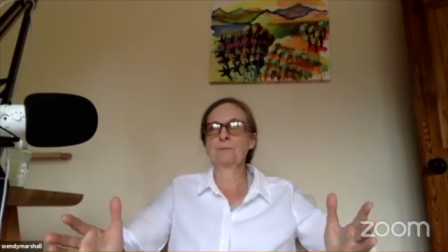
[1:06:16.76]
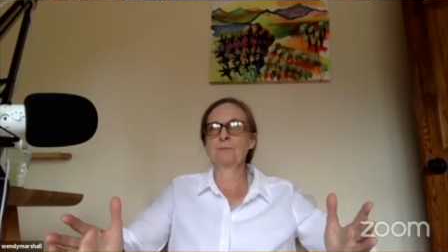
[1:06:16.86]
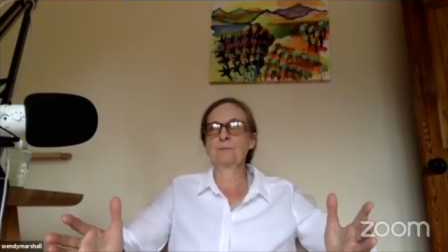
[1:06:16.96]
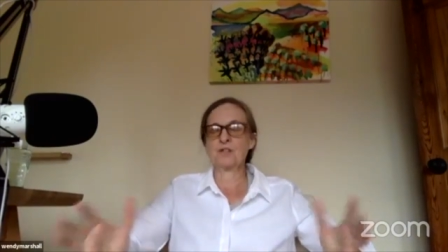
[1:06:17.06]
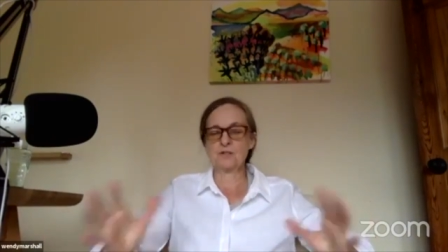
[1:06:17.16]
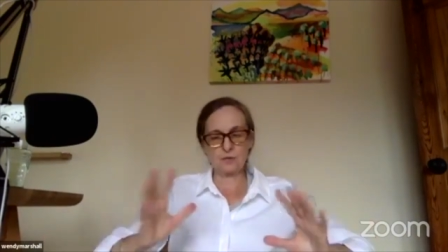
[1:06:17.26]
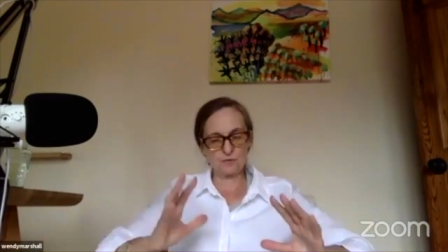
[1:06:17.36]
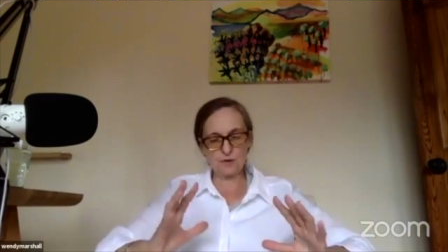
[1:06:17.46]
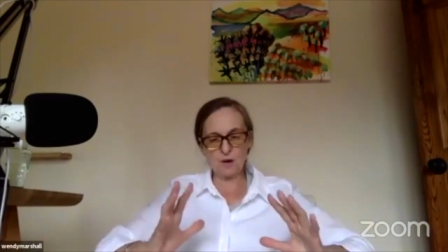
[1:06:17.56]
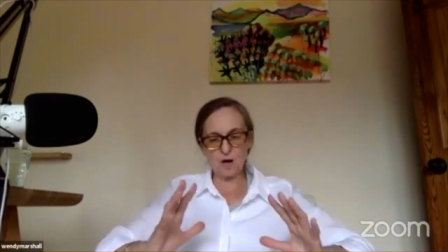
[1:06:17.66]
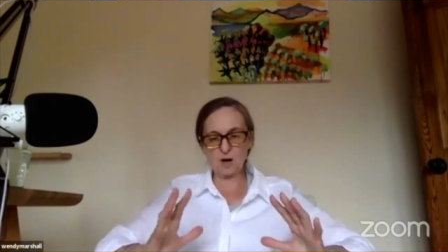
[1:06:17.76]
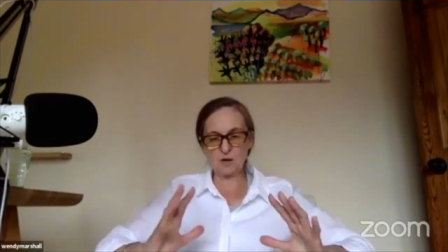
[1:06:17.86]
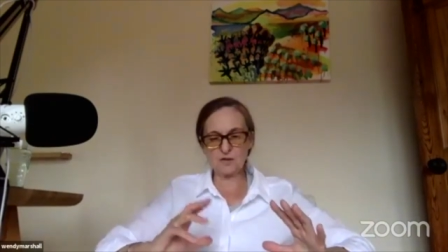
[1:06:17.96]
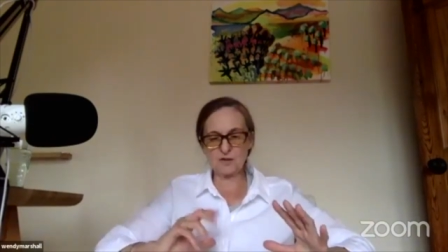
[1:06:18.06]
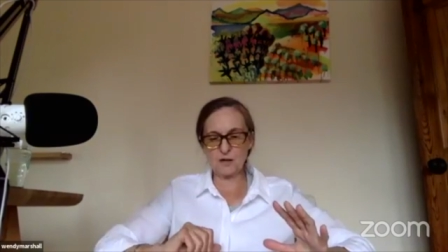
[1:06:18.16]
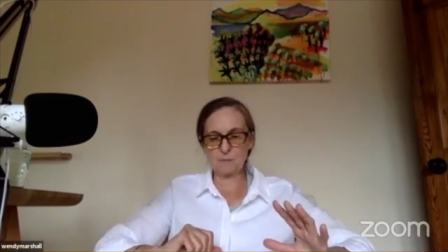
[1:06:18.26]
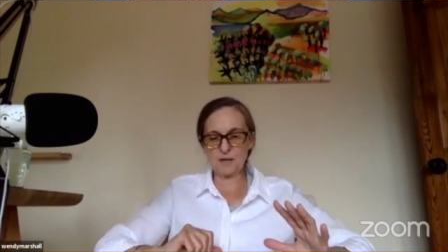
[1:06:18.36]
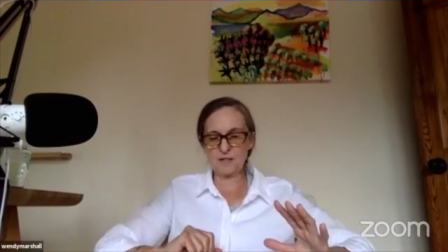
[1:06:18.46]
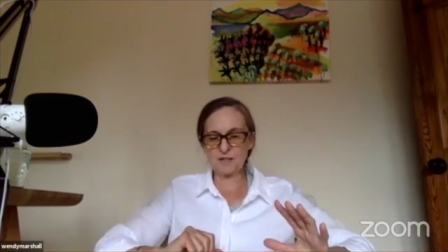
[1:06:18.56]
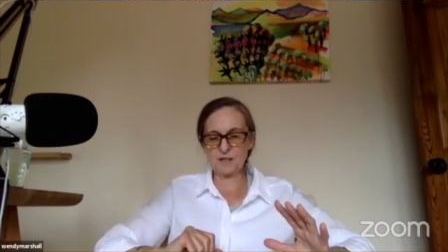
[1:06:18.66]
So 3 parts to that
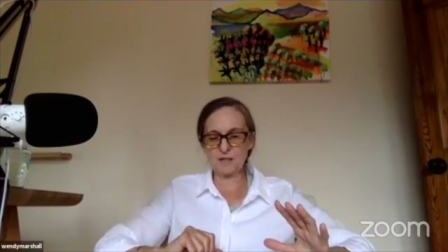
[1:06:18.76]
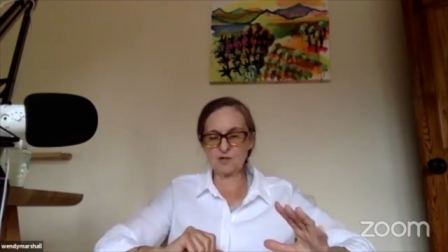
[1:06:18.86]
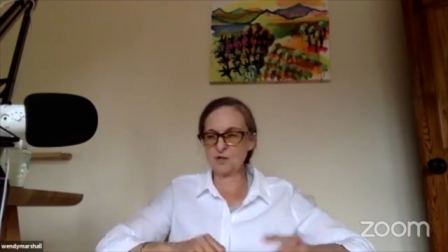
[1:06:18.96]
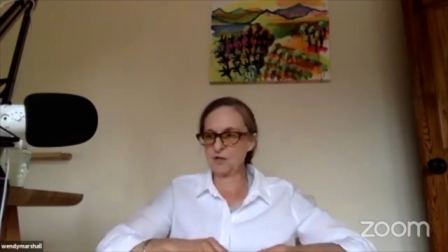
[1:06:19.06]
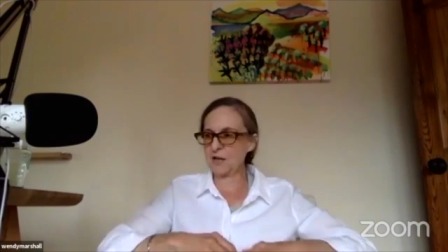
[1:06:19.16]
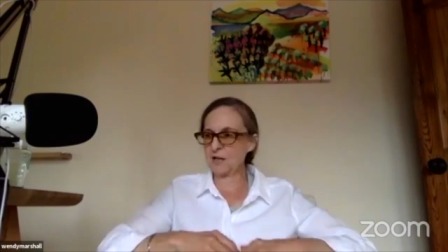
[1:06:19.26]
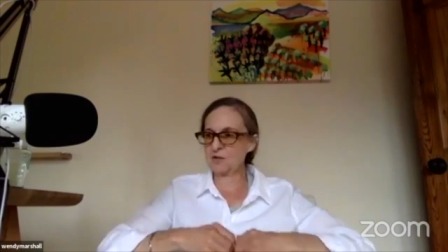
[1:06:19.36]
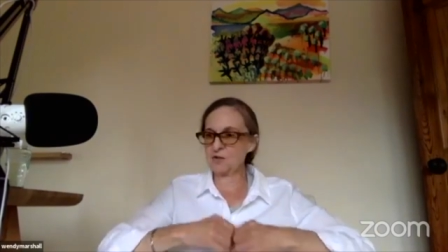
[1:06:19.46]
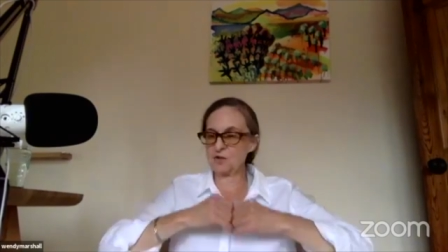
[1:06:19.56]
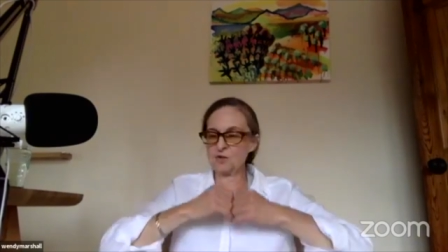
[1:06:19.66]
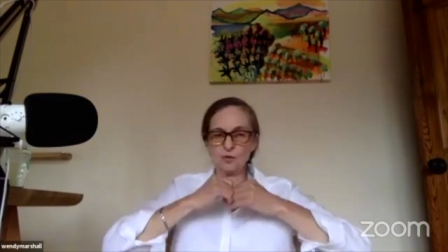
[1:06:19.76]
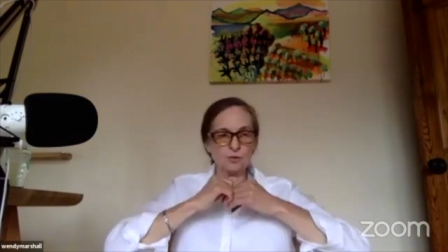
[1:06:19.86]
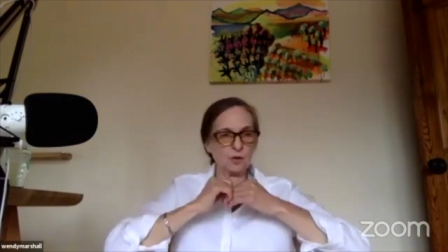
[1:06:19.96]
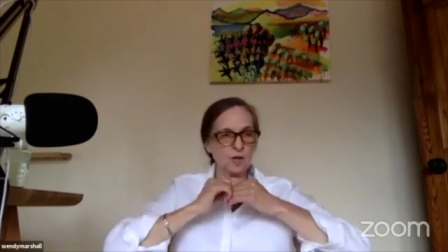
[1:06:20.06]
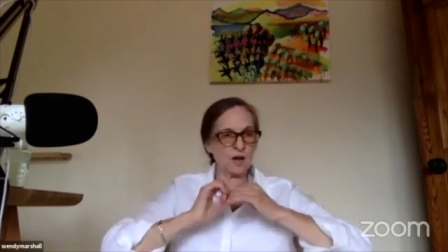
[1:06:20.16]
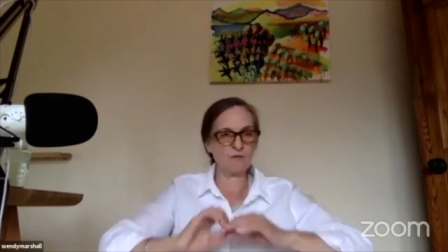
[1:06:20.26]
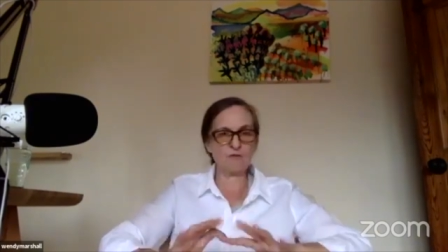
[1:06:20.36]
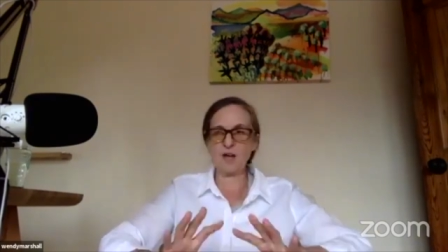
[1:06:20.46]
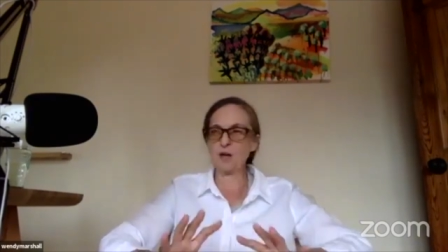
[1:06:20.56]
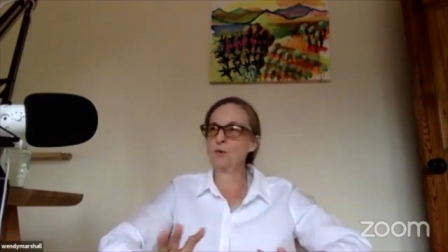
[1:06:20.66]
meditation, and you'll have
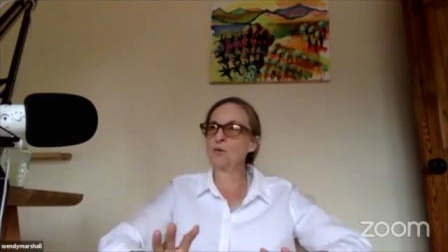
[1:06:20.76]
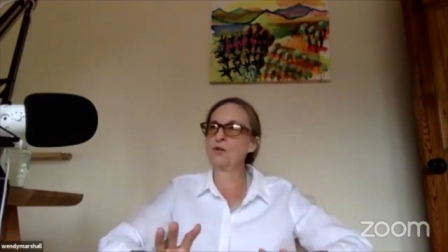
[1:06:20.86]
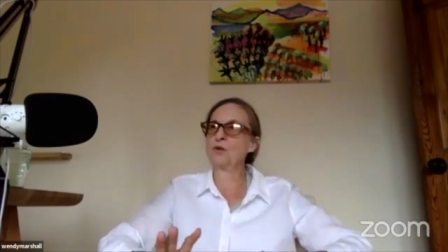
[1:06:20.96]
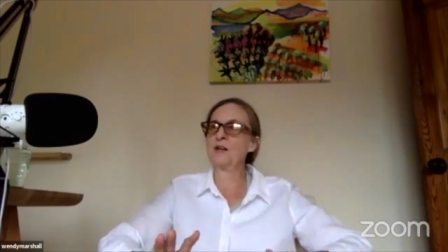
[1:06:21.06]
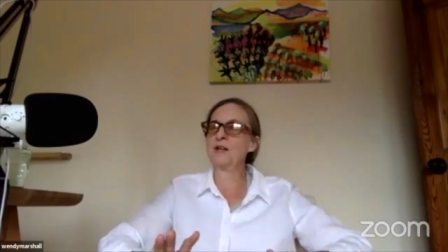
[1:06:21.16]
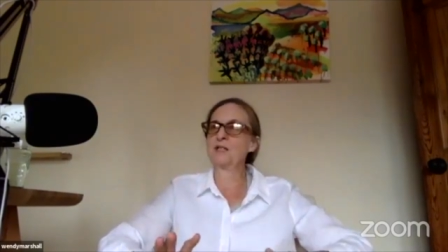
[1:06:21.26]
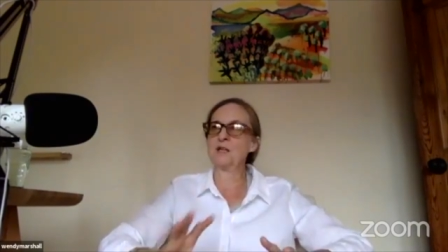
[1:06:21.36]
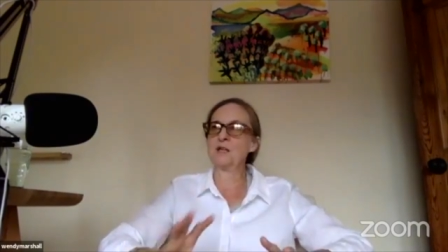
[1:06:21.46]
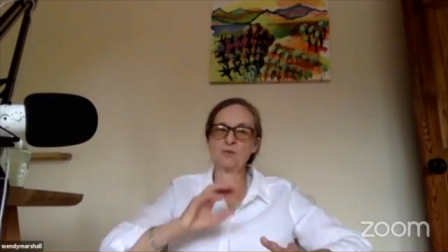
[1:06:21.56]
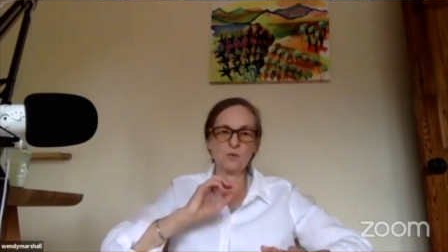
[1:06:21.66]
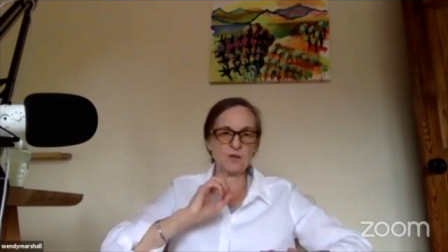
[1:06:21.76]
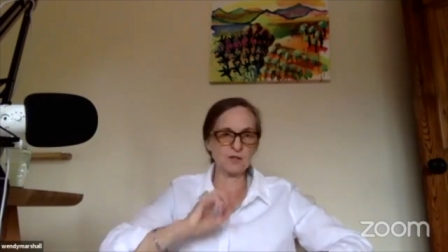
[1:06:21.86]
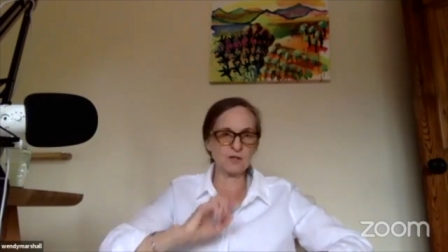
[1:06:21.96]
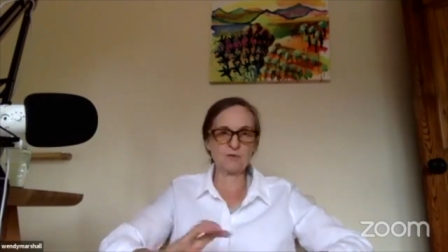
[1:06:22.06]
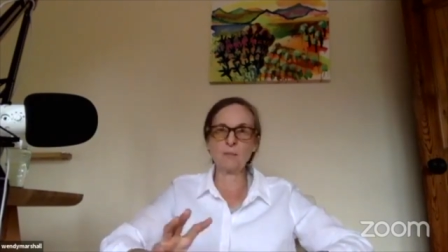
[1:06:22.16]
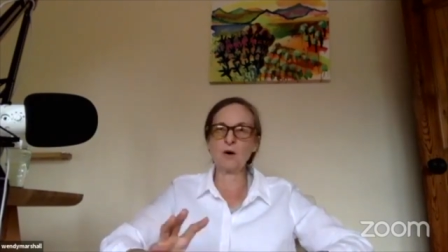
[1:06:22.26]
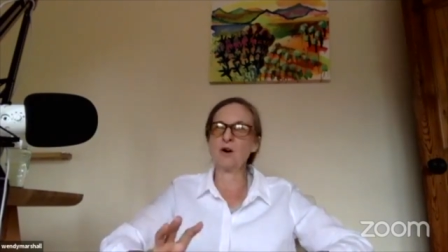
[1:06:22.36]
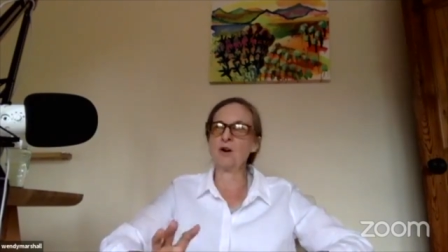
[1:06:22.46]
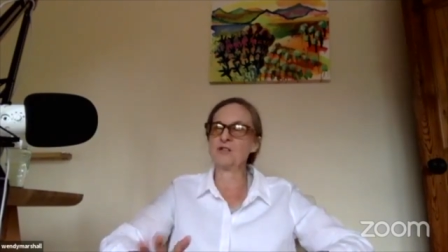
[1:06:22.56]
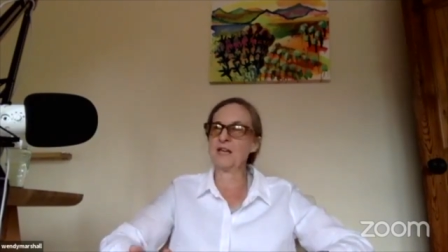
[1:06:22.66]
that audio meditation with these 3
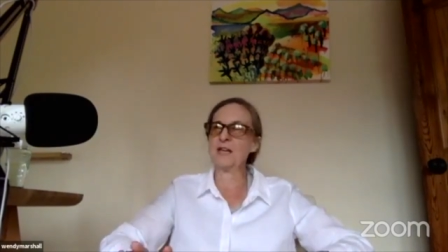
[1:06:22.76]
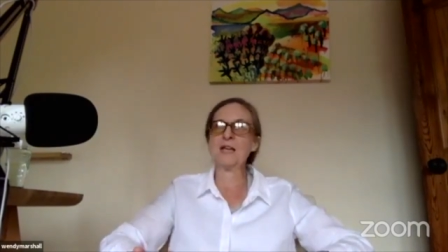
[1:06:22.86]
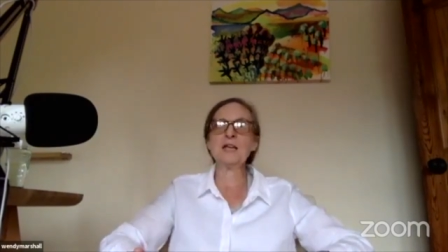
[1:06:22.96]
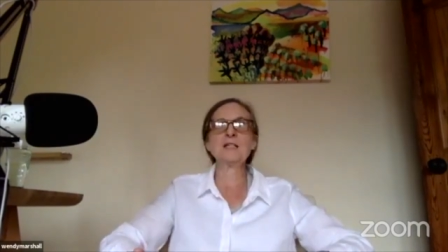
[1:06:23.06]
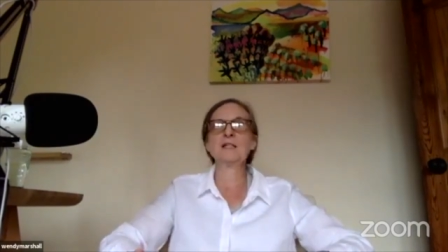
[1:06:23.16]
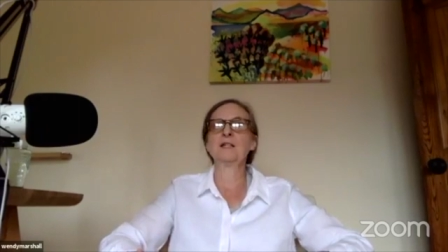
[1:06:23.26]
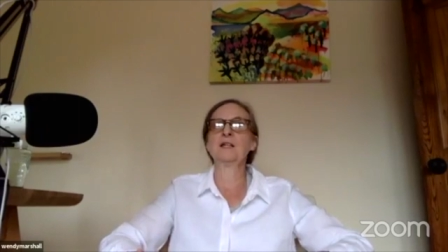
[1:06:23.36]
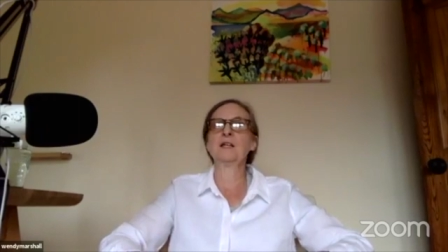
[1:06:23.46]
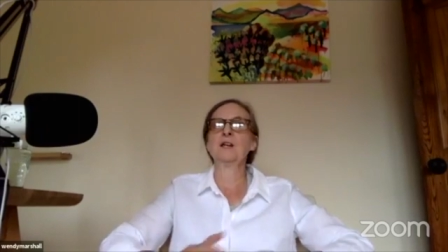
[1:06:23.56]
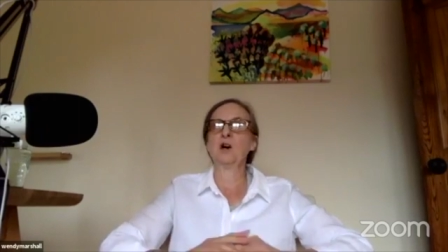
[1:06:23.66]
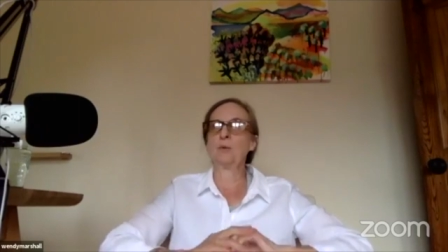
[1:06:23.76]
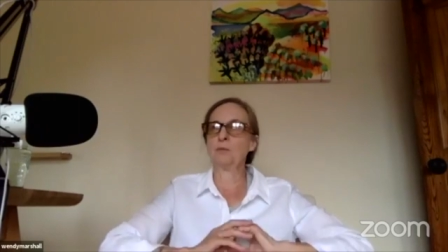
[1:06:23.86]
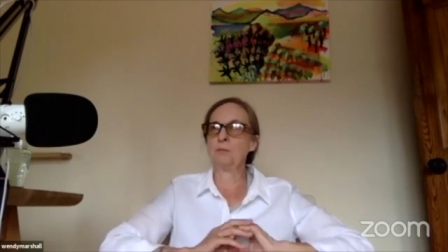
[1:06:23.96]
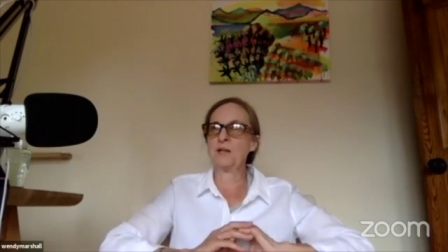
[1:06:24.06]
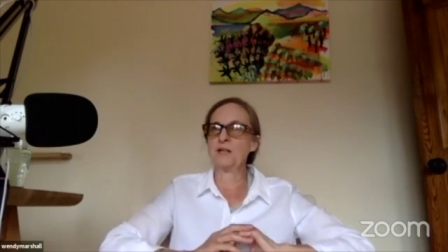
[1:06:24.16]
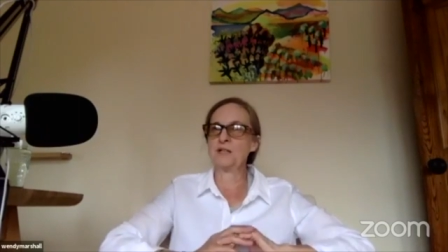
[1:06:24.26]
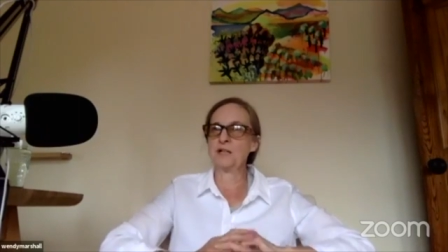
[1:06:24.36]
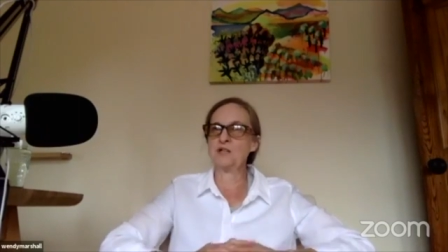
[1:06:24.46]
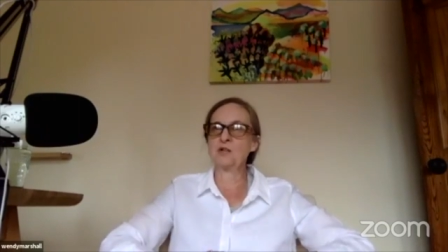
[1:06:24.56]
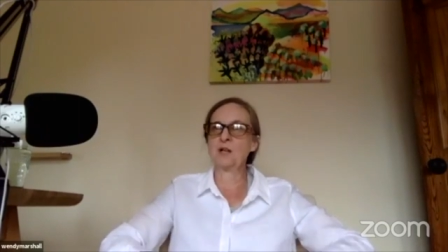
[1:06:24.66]
parts in it up on
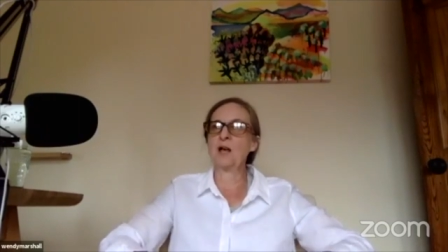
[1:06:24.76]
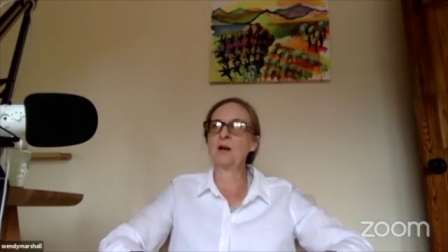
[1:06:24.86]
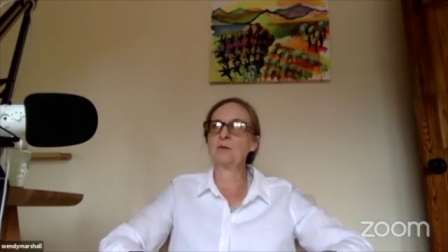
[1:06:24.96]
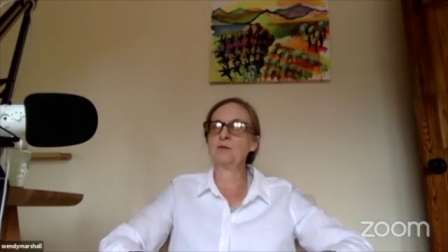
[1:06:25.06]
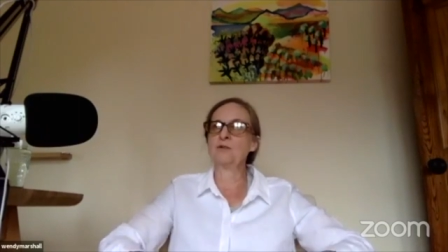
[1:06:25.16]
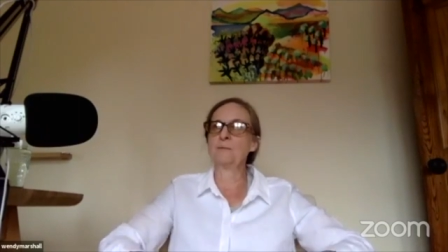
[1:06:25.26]
Meditation Lounge.